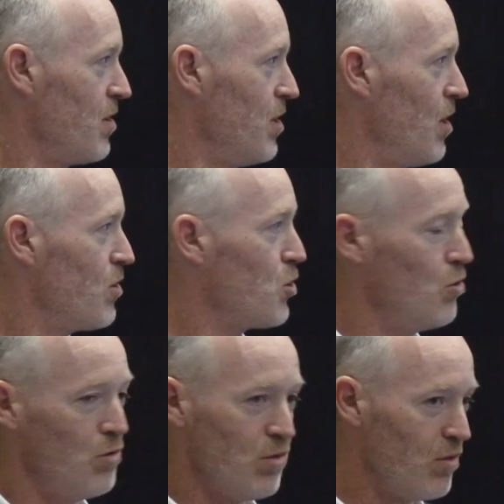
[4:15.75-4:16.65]
you know,
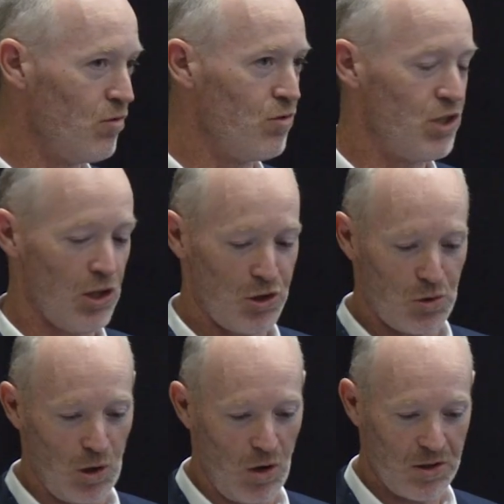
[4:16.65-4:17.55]
two
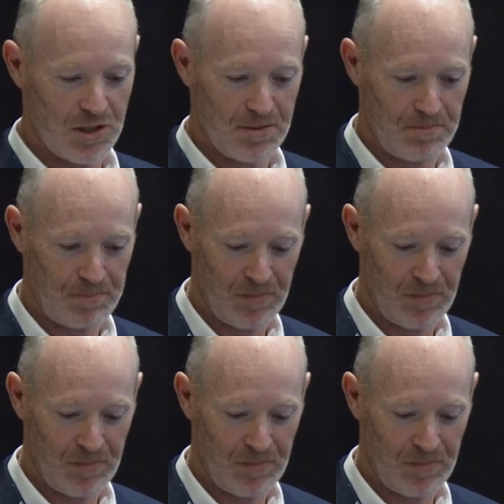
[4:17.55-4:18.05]
geological logs.